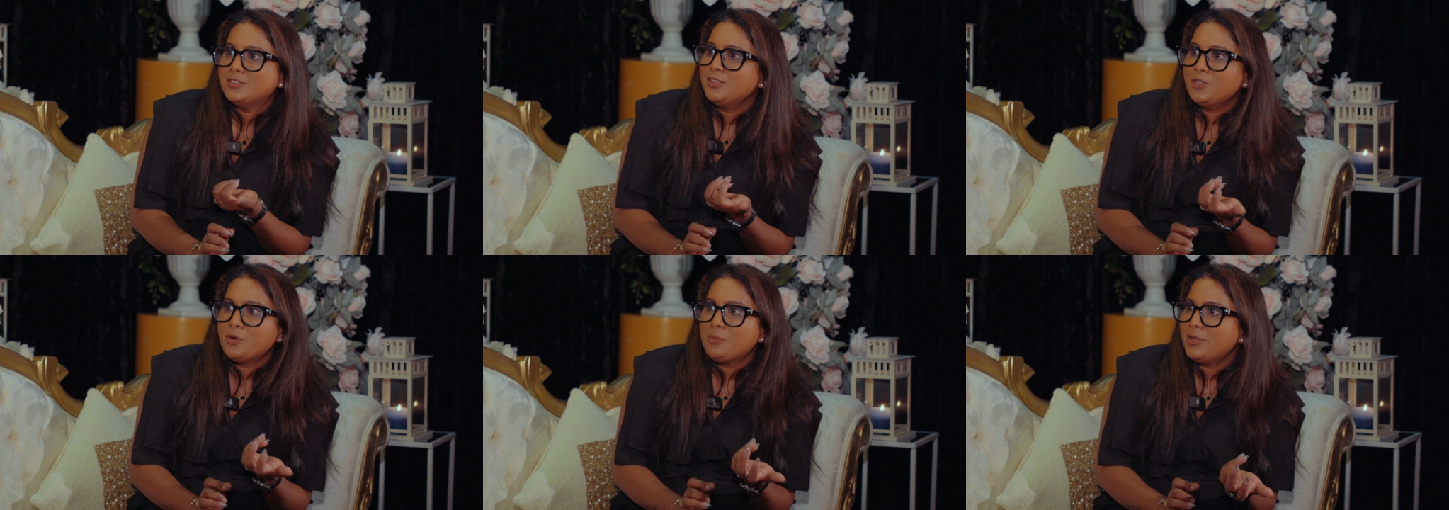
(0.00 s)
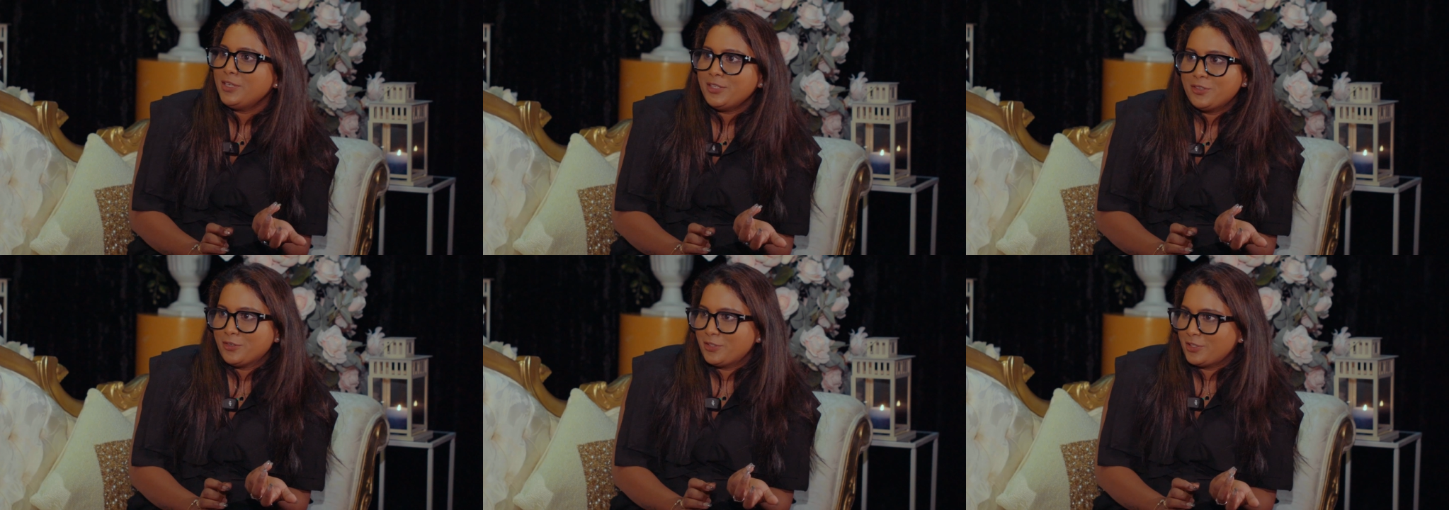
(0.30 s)

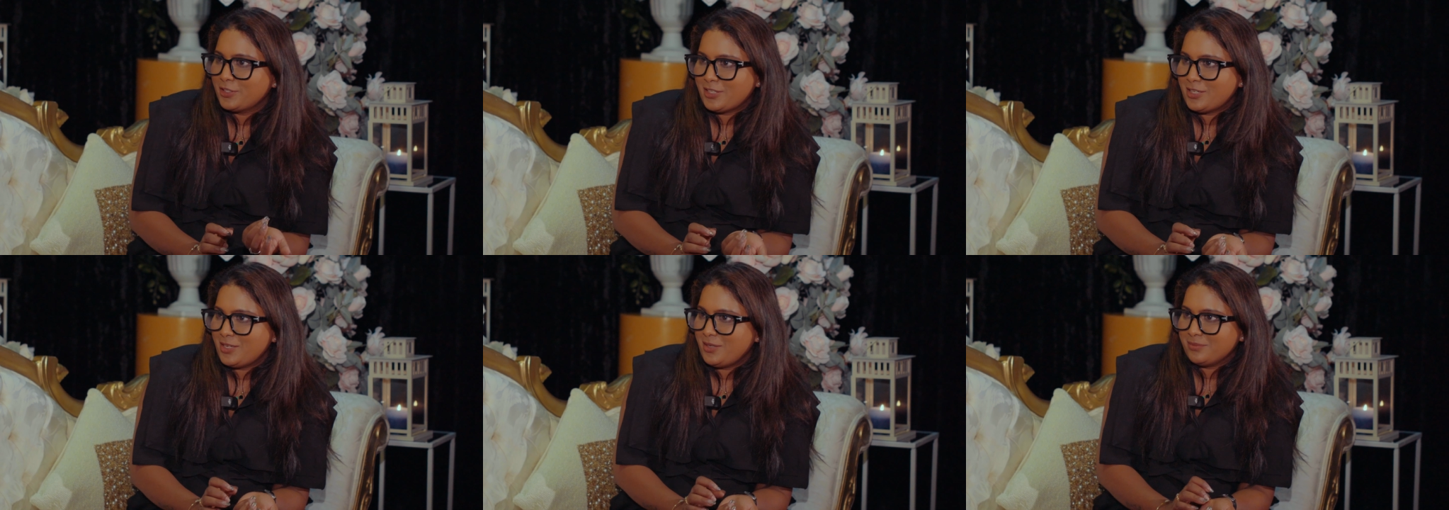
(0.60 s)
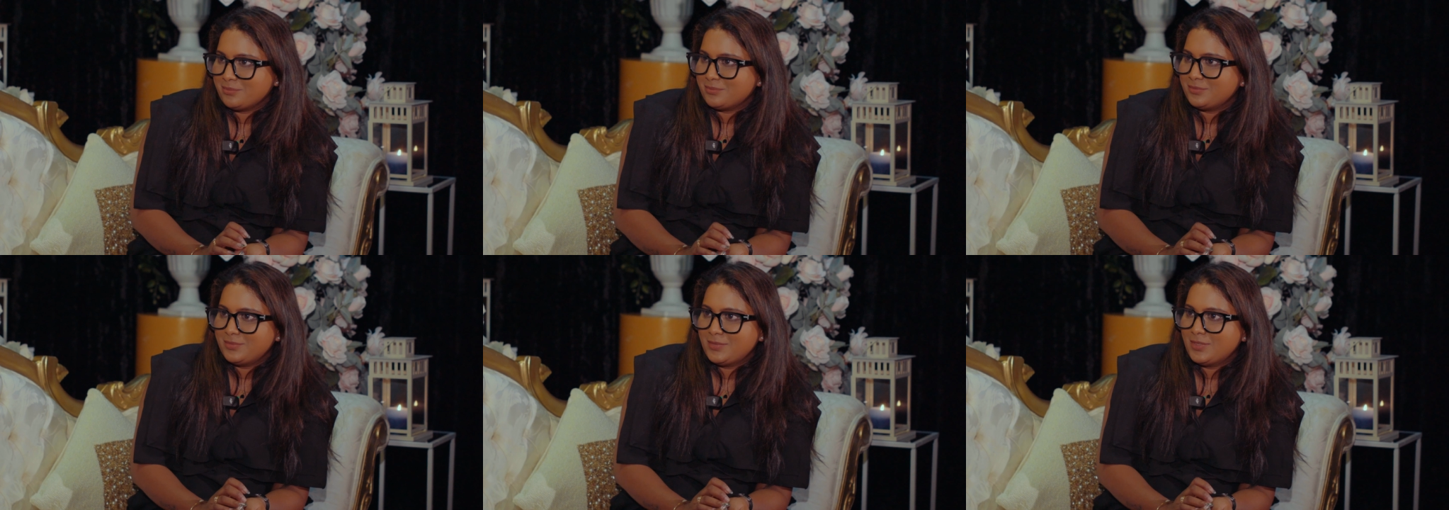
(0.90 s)
Nobody gonna
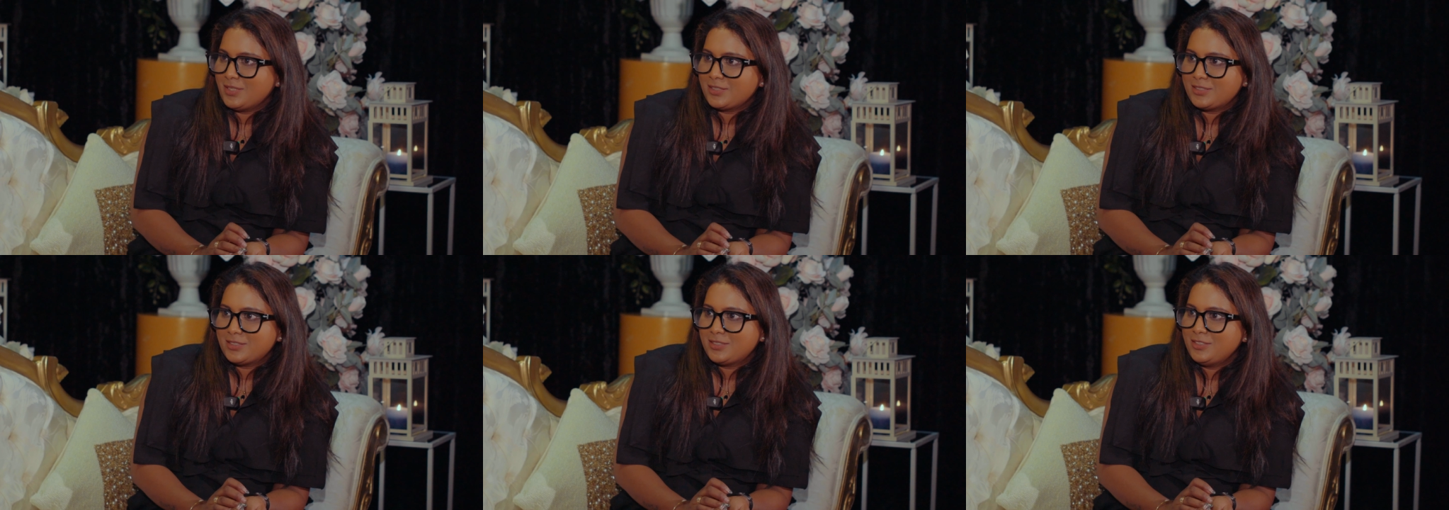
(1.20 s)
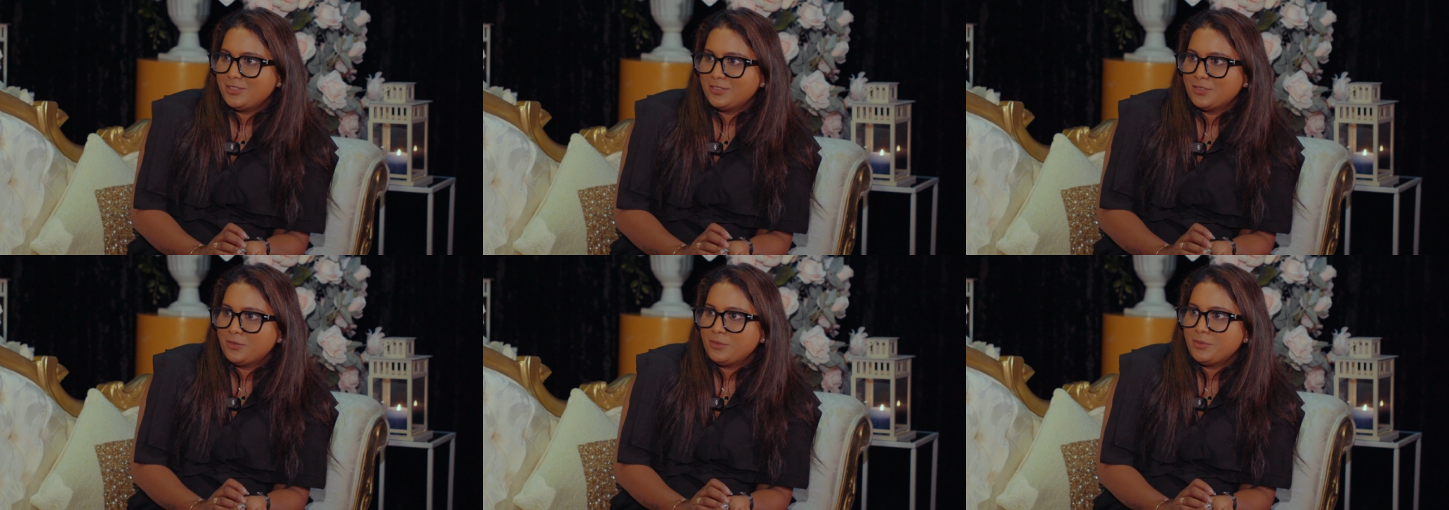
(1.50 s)
come,
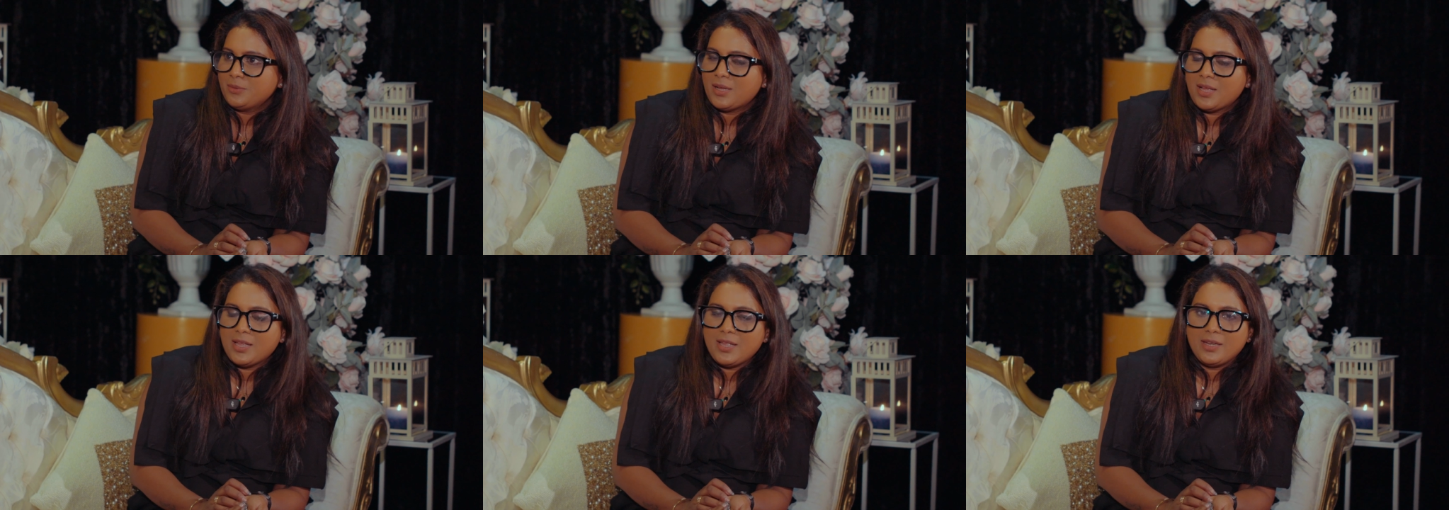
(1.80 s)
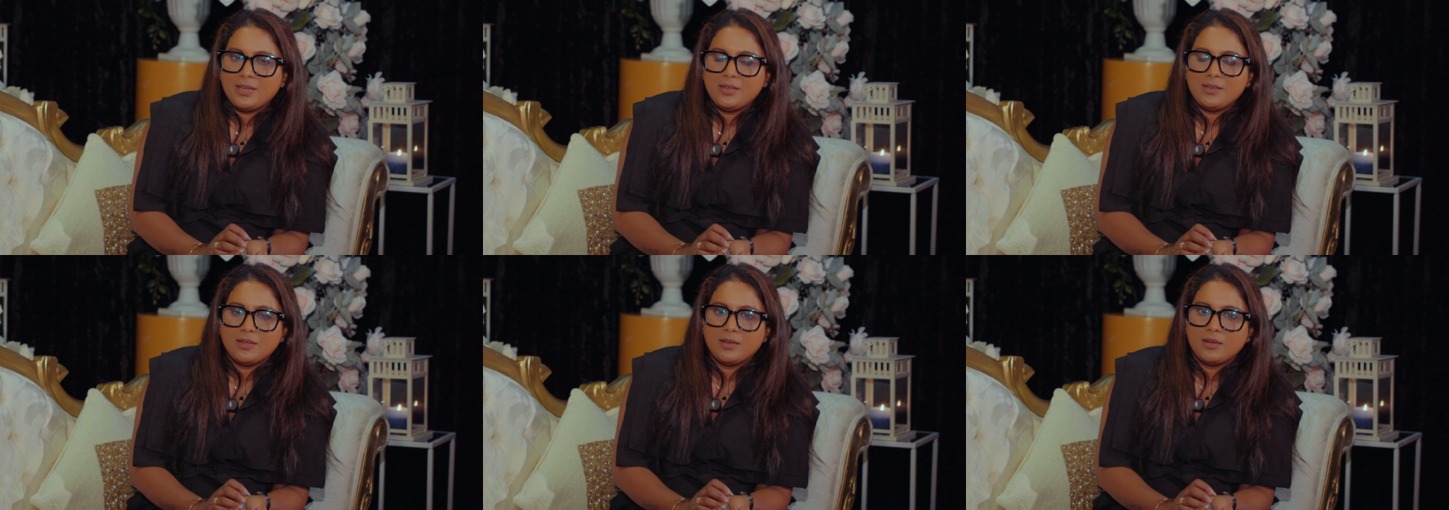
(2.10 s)

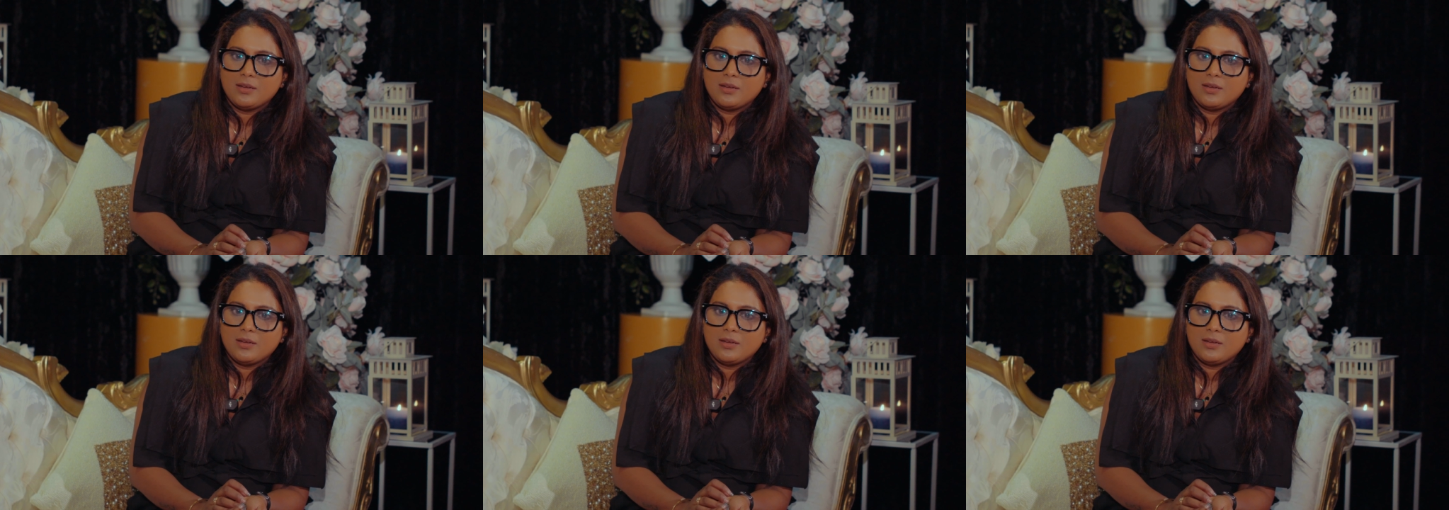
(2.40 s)
and